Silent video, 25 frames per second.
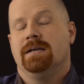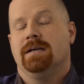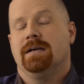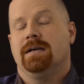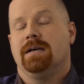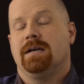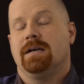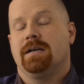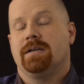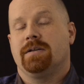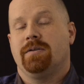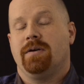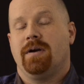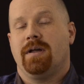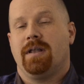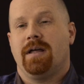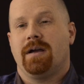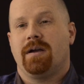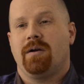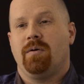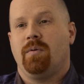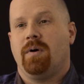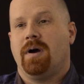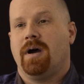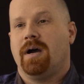Uh, you know, I
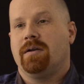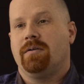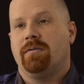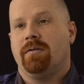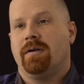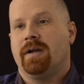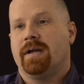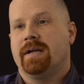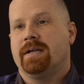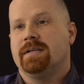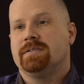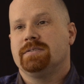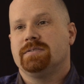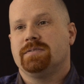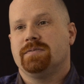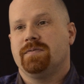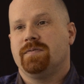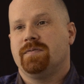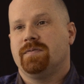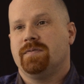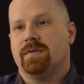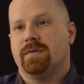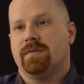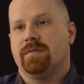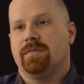like a wide range
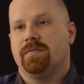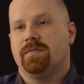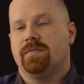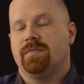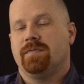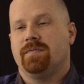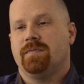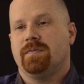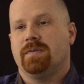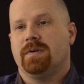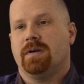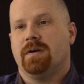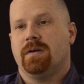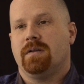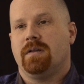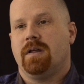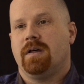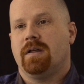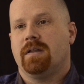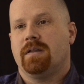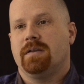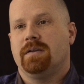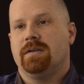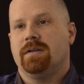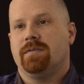of, of uh, a
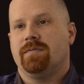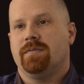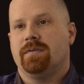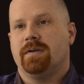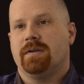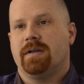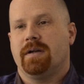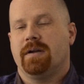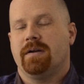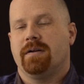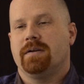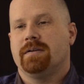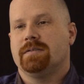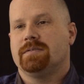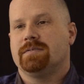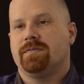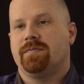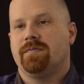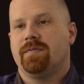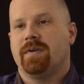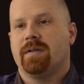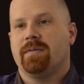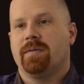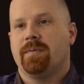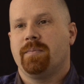lot of different areas
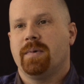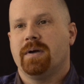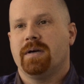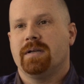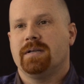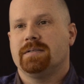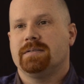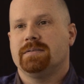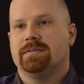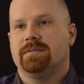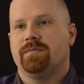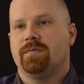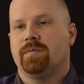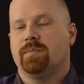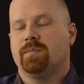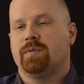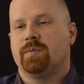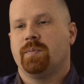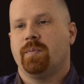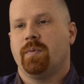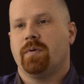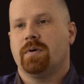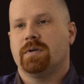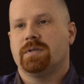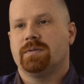of family medicine, from
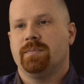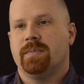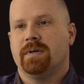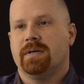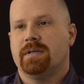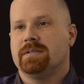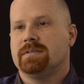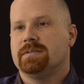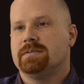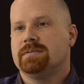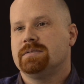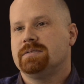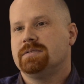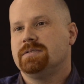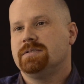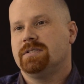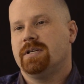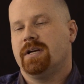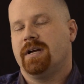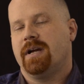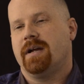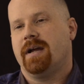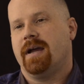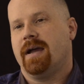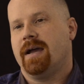sports medicine to
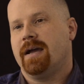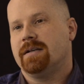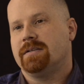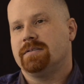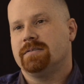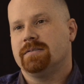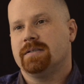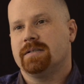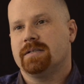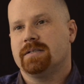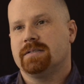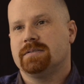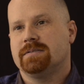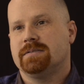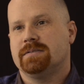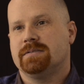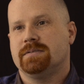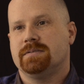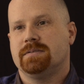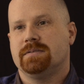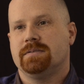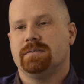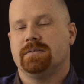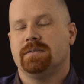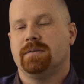
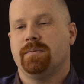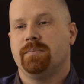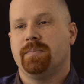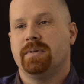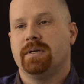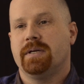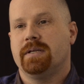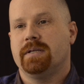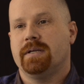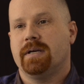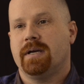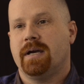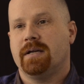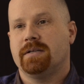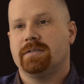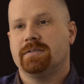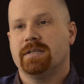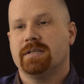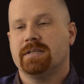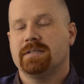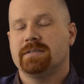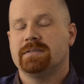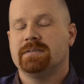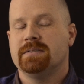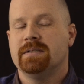geriatrics to
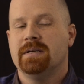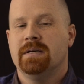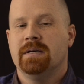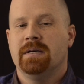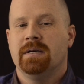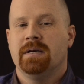pediatrics.